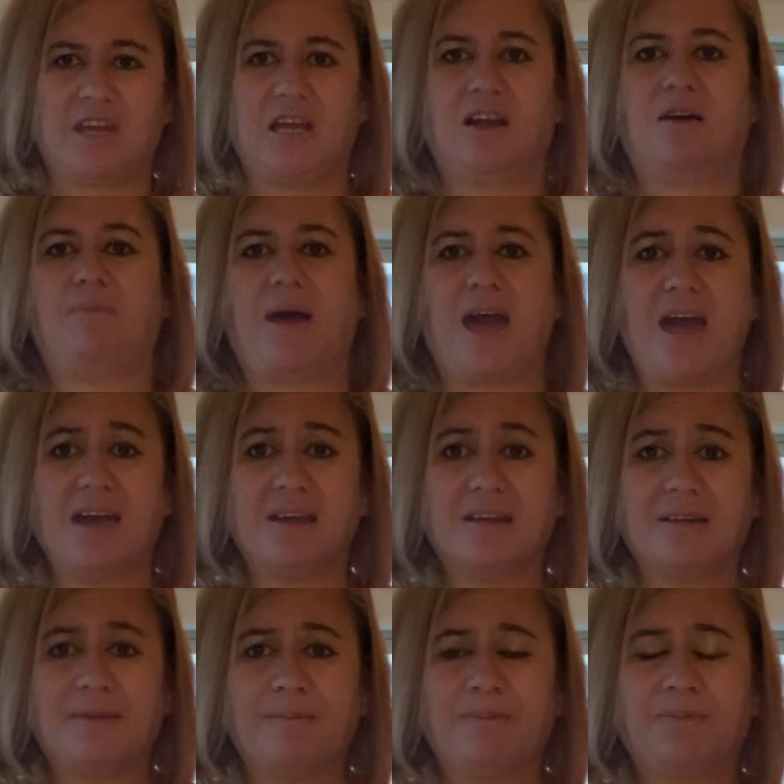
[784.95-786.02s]
kilo bag,
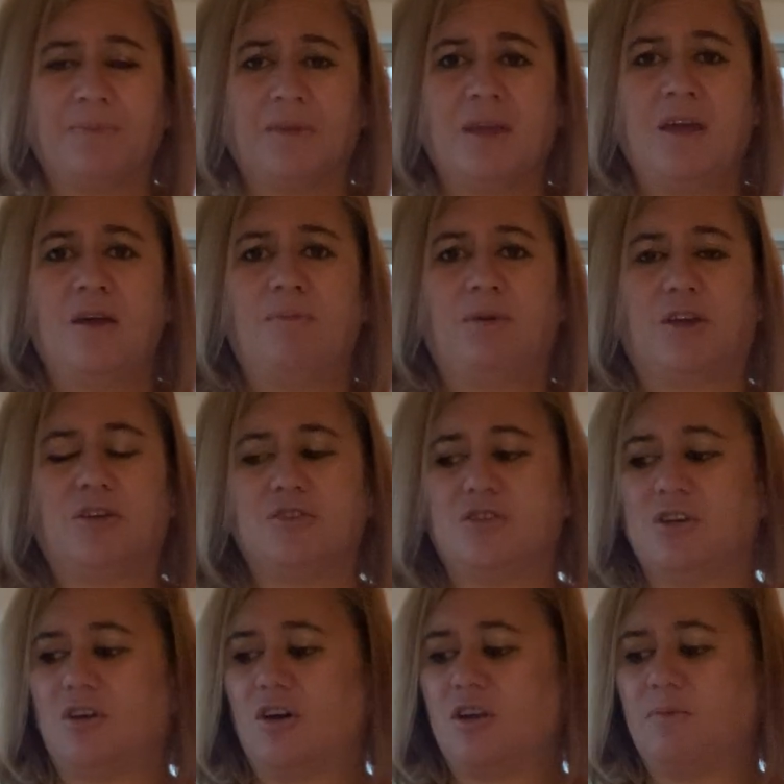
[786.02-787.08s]
because
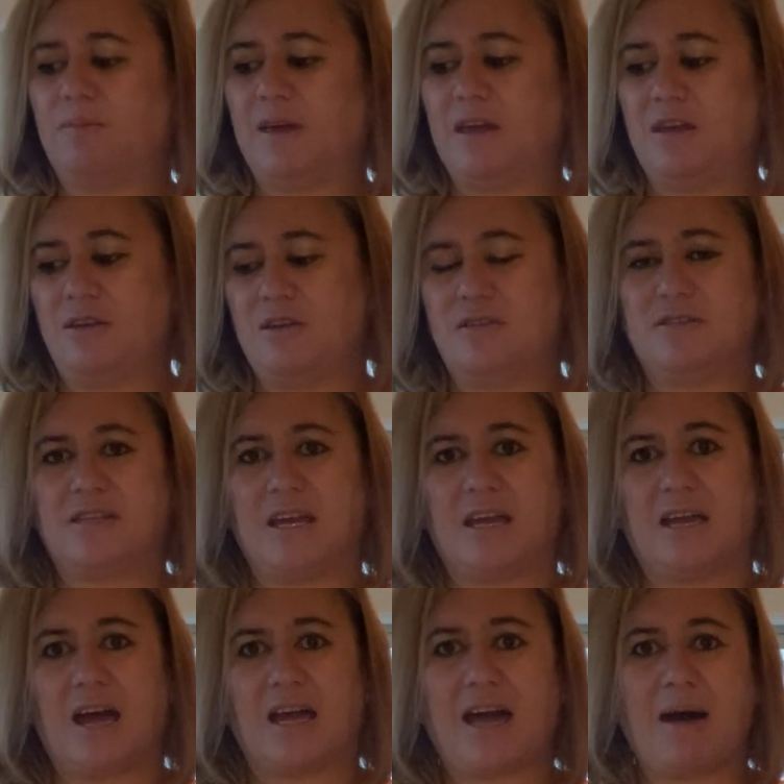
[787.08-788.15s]
you're going to be
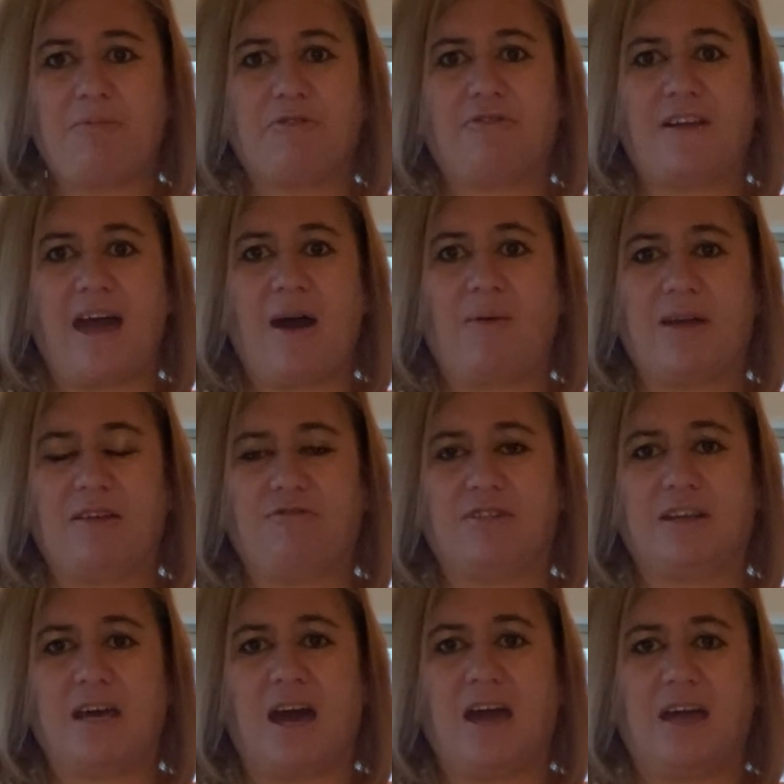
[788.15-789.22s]
using a cup of flour every
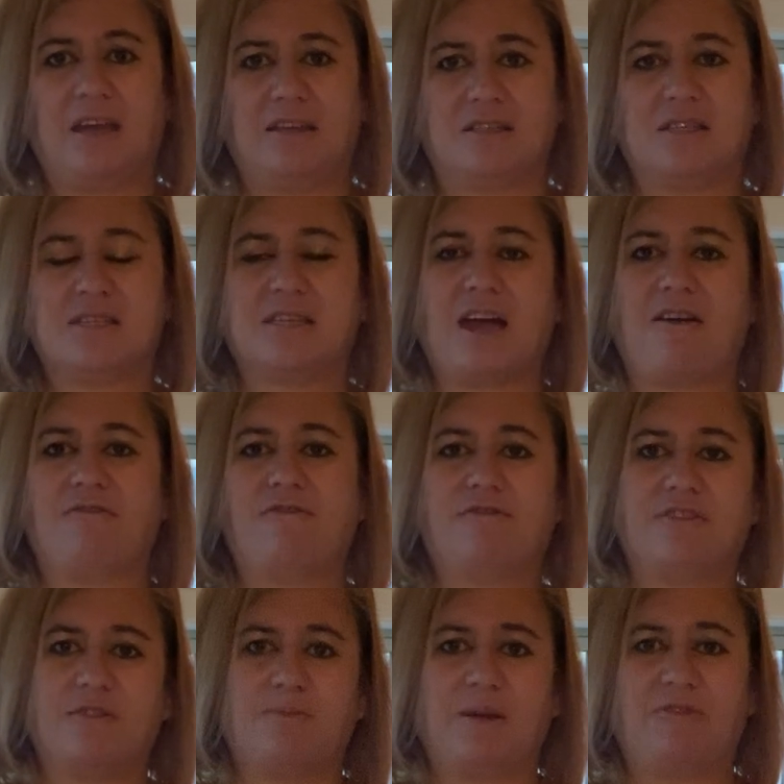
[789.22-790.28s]
day to start
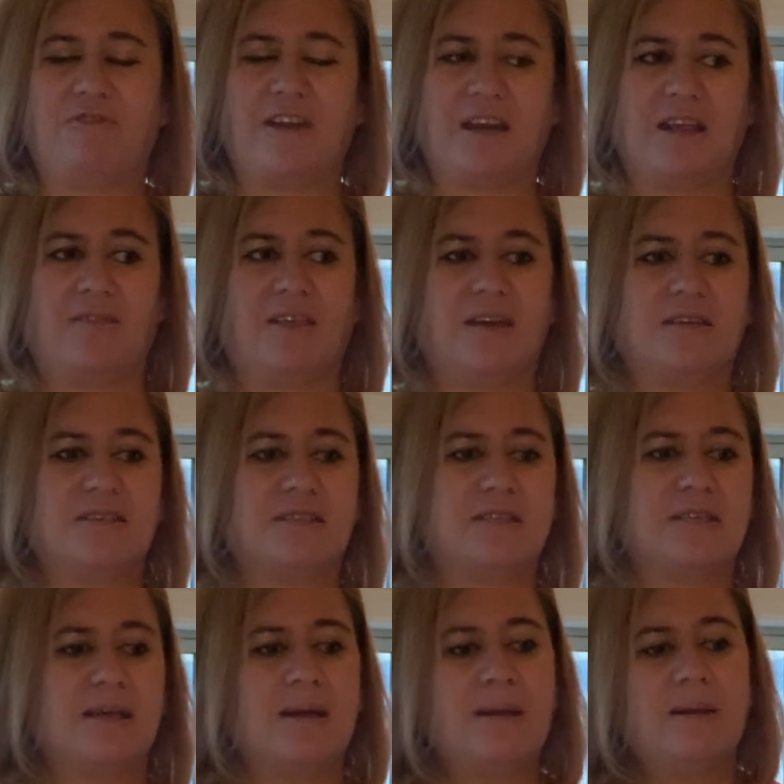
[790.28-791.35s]
to be feeding this.